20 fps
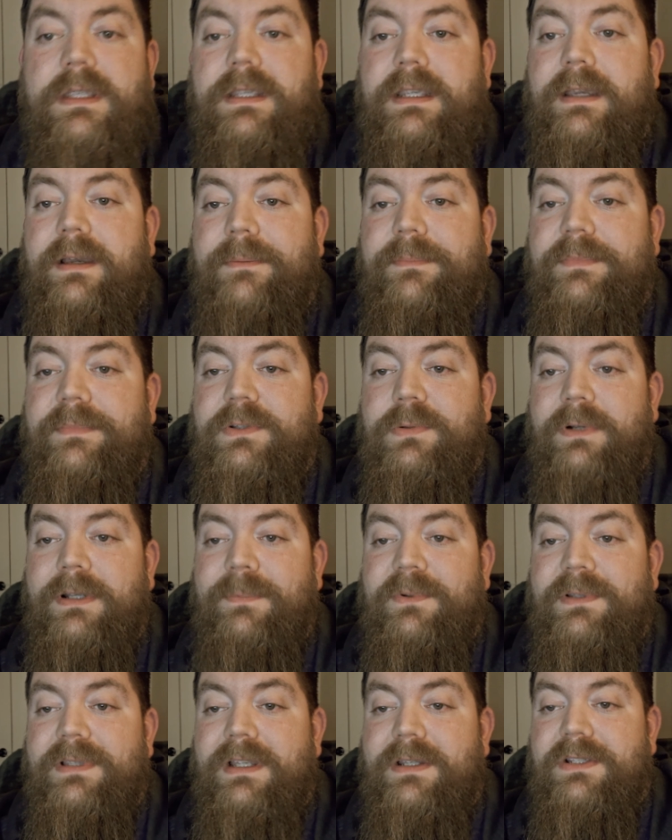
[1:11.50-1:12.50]
Yep,
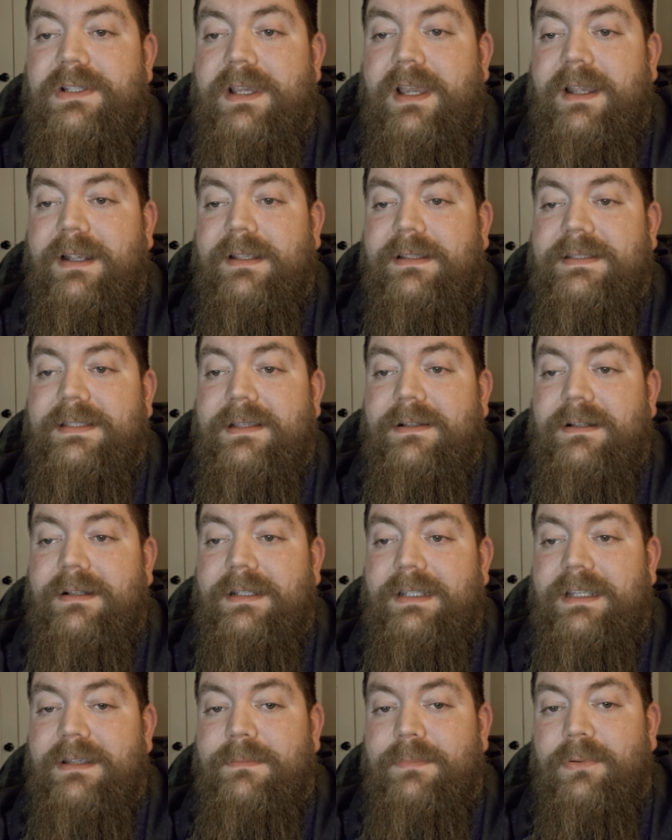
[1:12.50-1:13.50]
20% tax
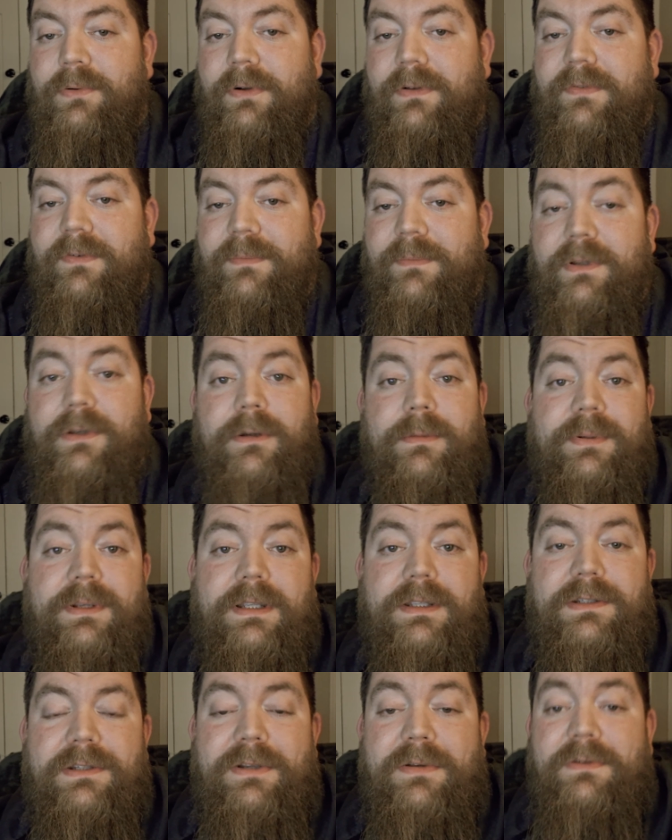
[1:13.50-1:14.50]
on imports from the
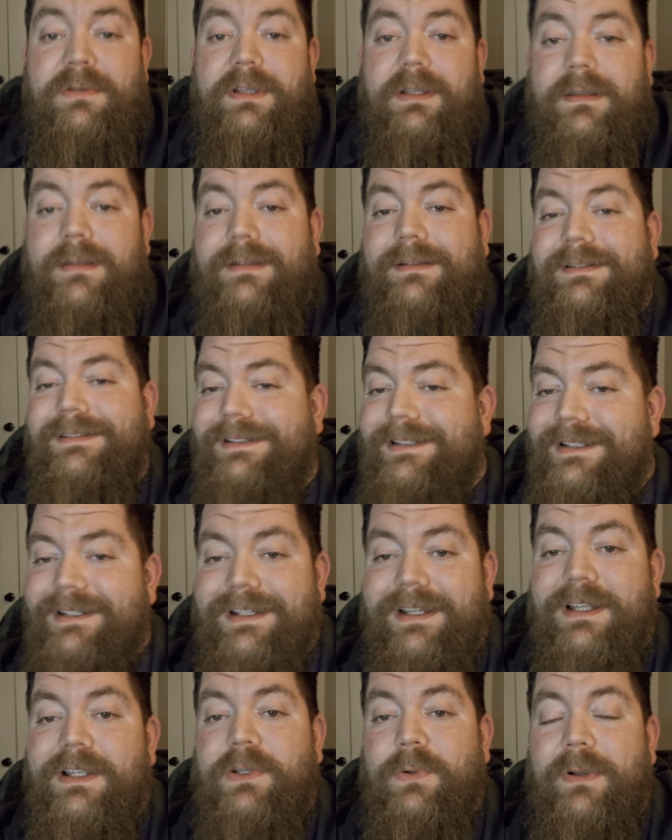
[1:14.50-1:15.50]
European Union.
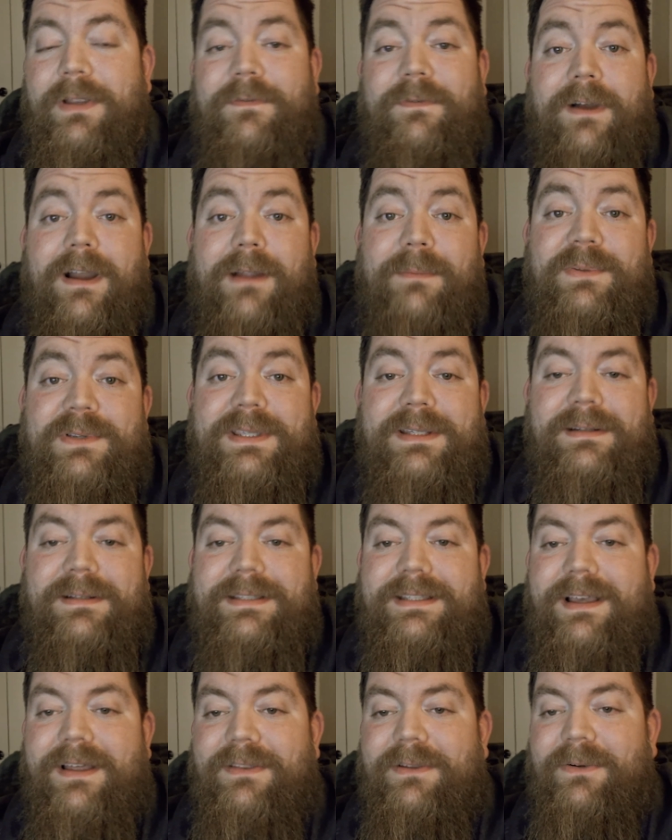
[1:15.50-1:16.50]
25%
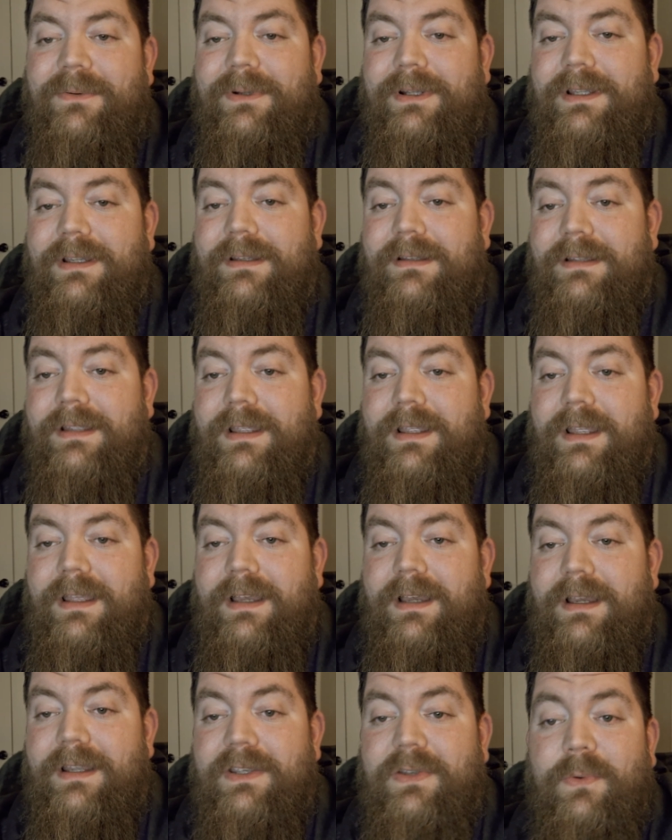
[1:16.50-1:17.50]
on South Korea.
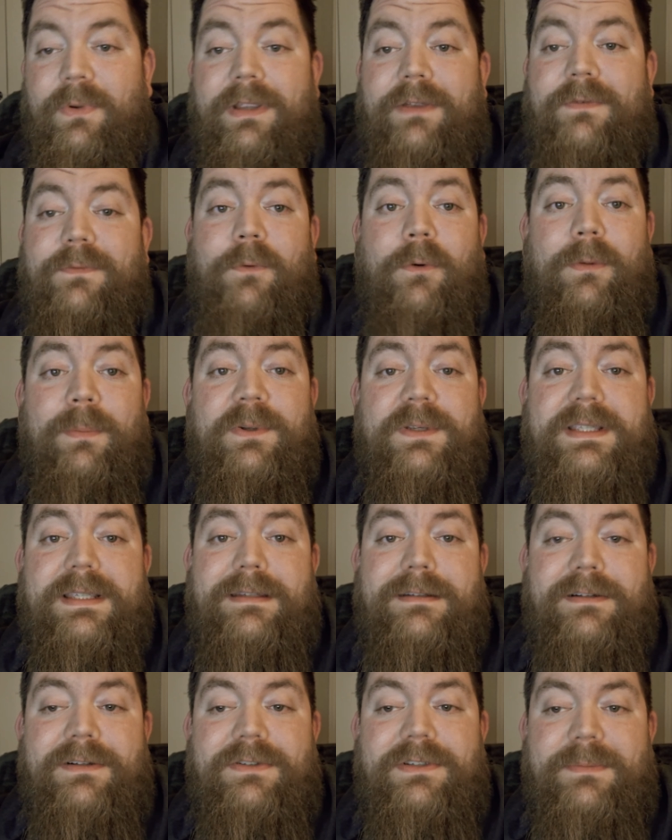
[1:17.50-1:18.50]

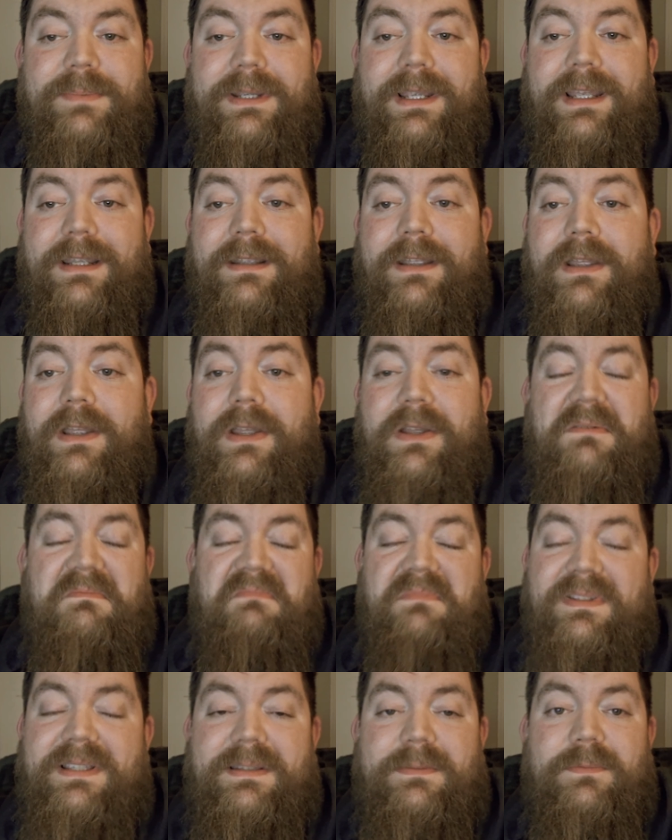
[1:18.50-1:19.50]
24% on Japan.
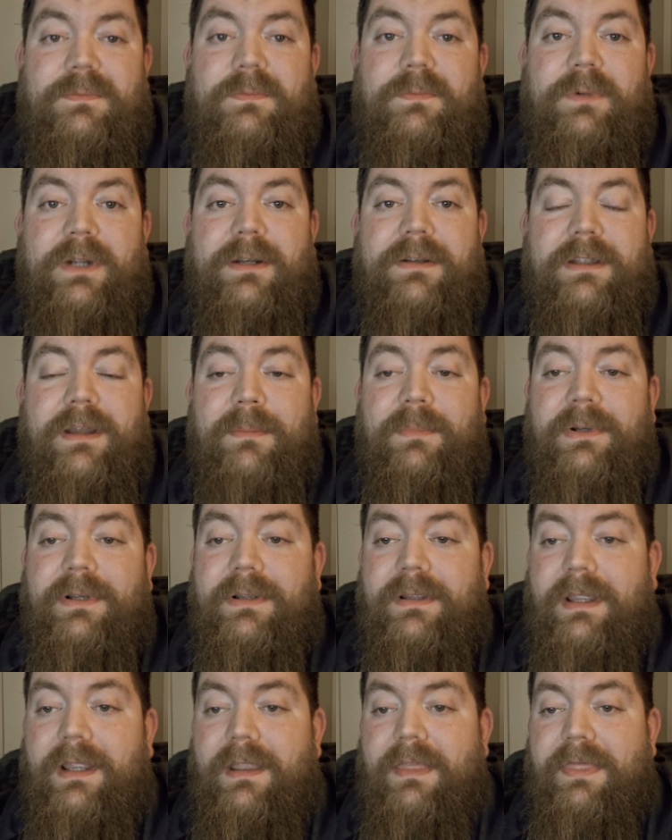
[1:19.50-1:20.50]
Weird
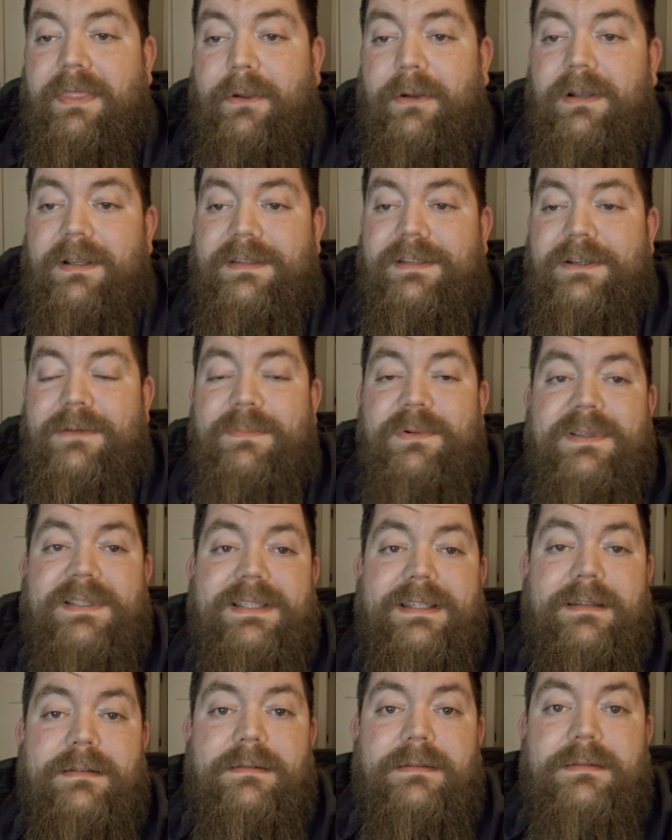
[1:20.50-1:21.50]
number. And
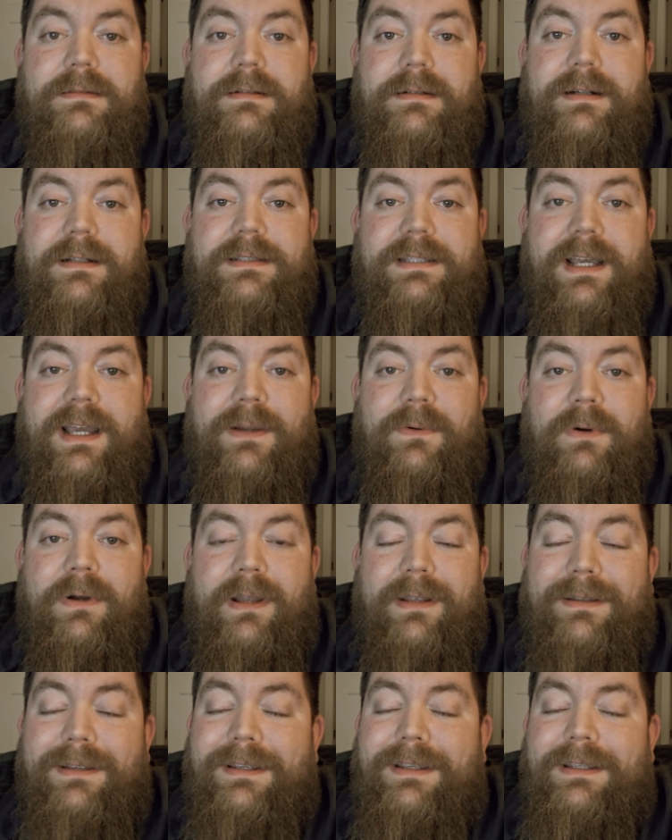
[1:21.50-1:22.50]
32% on
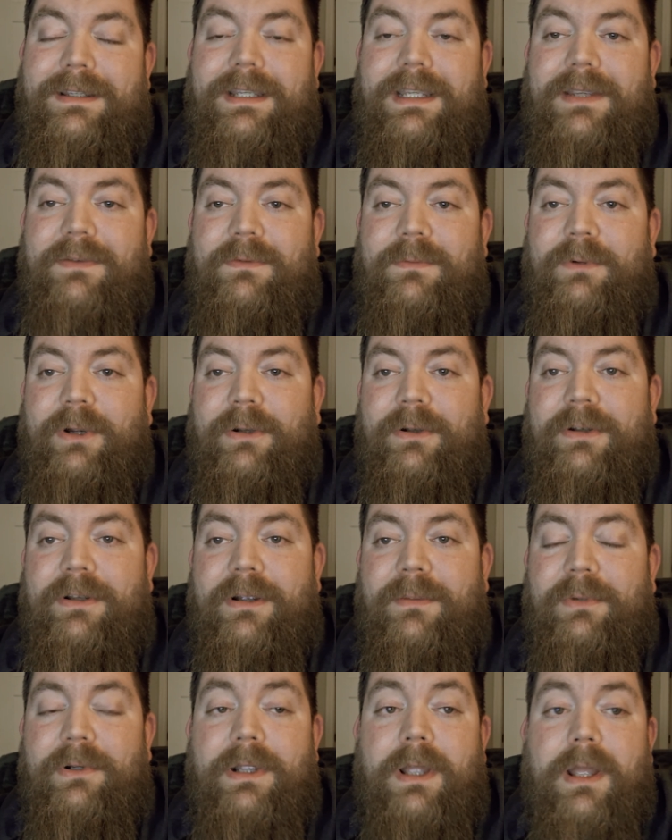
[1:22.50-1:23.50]
Taiwan. Even weirder
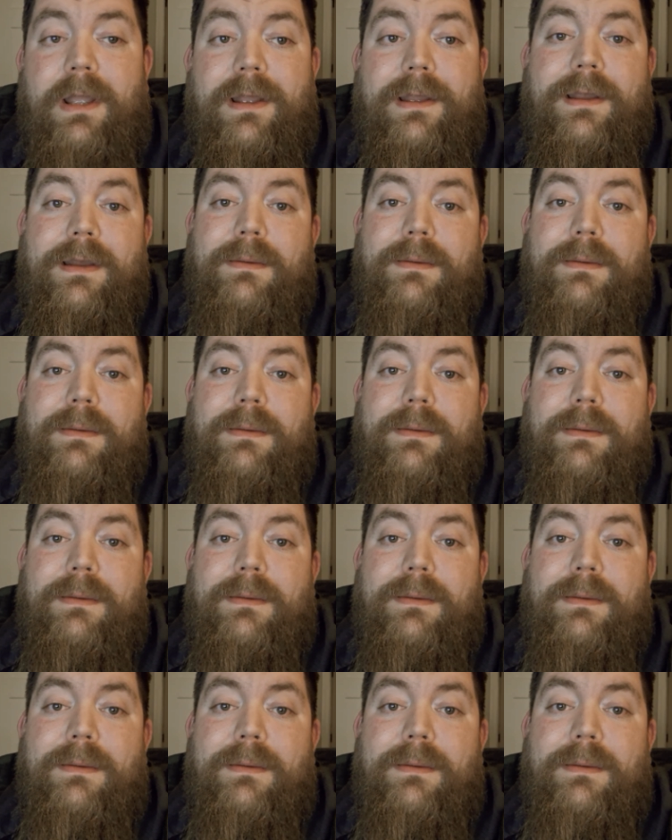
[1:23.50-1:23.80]
number.